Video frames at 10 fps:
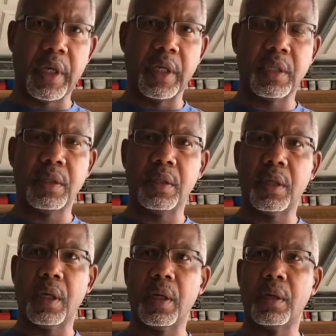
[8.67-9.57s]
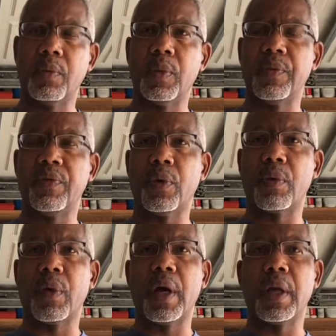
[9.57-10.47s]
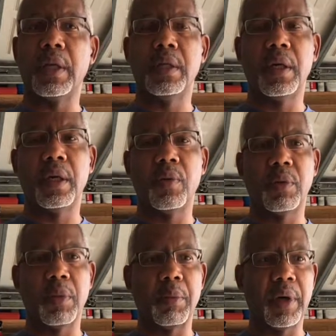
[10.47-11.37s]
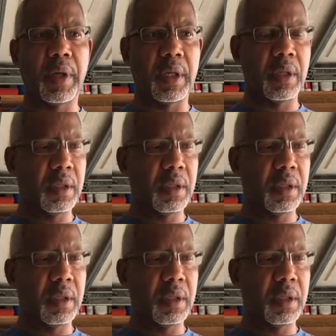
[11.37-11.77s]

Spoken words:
I went for a ride with my buddy